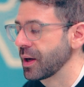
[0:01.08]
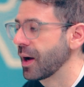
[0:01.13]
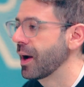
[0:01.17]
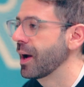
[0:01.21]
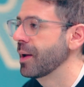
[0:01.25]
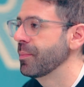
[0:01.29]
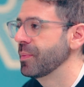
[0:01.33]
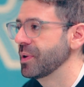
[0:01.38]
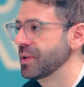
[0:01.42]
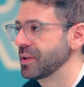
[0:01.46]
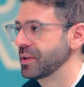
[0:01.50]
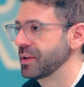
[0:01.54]

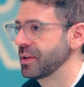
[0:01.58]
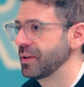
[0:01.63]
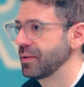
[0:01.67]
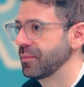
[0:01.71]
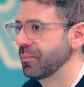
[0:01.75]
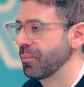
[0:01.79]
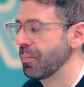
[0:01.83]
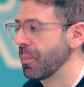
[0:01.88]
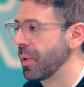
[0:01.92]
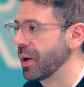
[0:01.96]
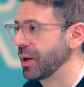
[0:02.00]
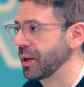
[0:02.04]
time is
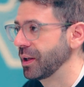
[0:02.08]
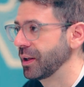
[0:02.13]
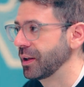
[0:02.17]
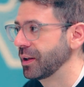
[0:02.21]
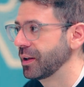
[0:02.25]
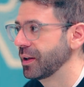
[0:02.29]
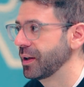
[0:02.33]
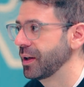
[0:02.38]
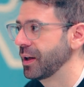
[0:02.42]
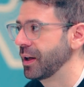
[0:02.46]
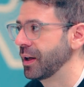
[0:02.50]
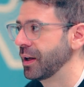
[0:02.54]
money,
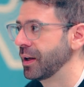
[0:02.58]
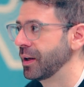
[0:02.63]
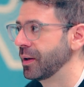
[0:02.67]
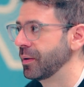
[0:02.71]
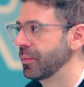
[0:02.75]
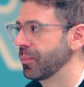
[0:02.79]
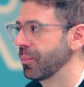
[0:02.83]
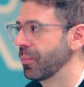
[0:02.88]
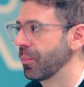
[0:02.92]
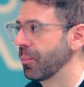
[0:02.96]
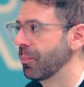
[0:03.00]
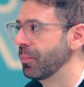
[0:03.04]

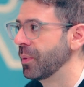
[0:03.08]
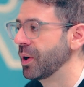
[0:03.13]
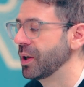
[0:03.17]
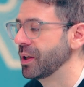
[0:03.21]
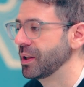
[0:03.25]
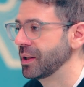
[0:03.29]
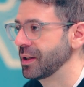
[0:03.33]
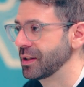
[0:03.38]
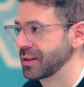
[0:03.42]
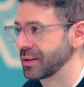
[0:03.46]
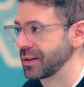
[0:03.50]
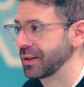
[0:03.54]
and
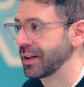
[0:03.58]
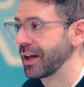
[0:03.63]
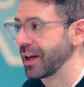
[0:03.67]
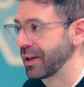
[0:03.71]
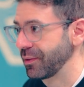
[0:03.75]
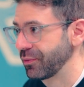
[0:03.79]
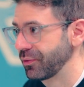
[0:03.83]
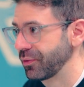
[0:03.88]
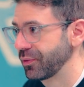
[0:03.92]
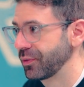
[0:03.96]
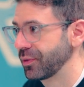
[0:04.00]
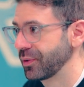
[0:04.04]
money is
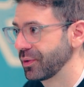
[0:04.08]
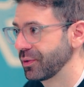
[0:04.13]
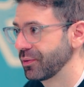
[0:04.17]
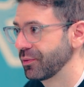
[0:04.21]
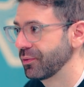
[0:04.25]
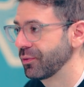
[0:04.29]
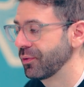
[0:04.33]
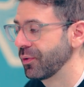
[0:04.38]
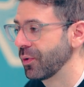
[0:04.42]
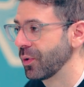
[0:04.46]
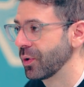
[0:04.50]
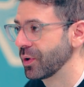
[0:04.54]
life
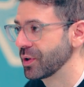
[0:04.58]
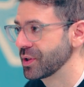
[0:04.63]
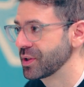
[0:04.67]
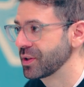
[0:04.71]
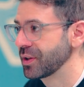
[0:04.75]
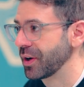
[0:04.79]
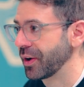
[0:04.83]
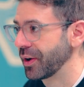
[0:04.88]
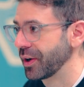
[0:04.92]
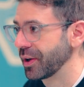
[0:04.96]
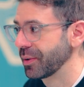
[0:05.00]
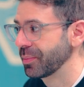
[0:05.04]
for a
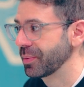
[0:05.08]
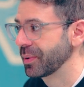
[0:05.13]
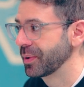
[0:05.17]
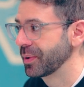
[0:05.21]
startup.